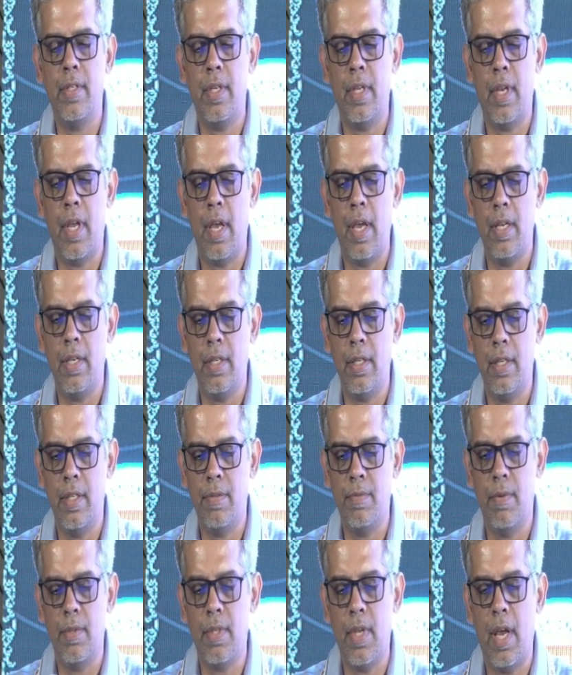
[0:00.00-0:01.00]
NITs
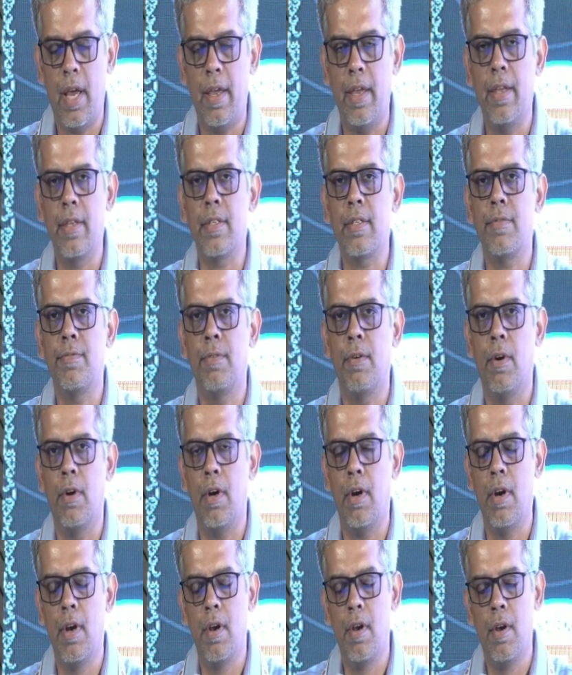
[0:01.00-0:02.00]
was highest for
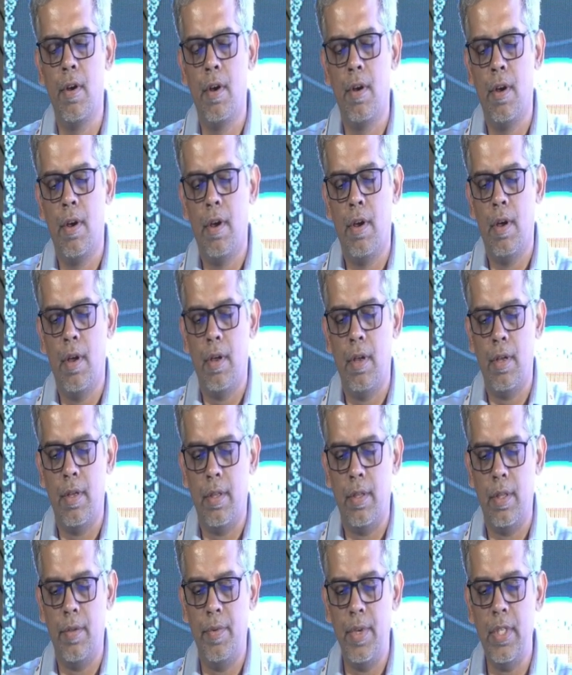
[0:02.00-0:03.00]

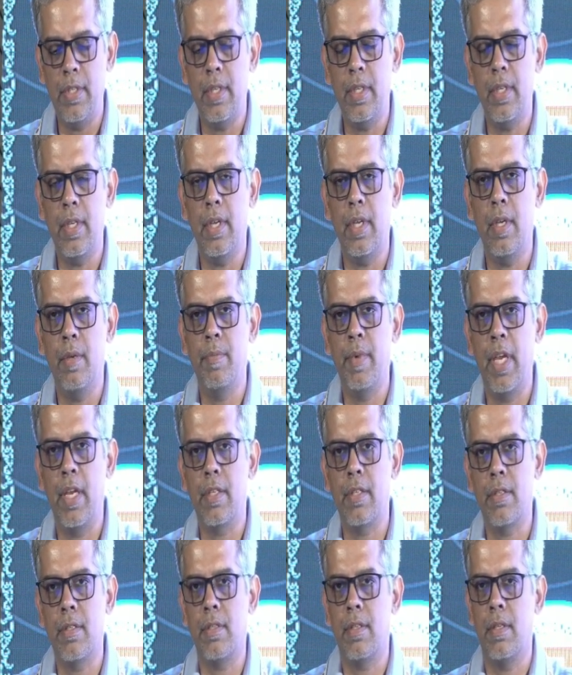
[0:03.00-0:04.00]
the VCTE
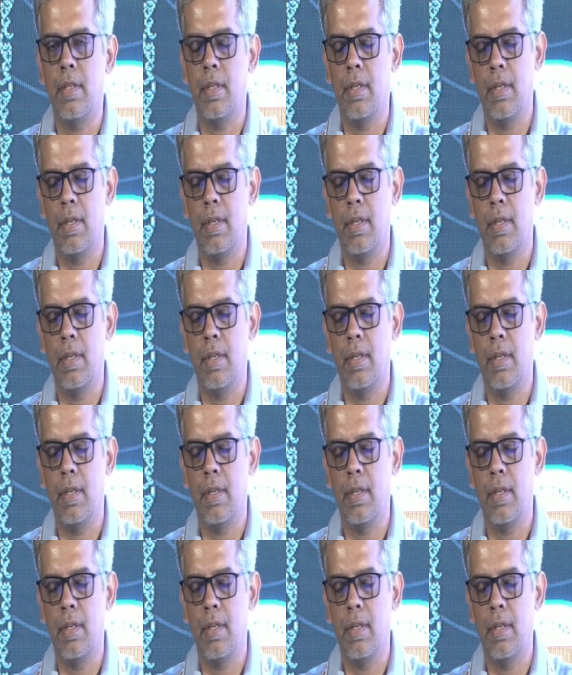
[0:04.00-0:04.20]
based,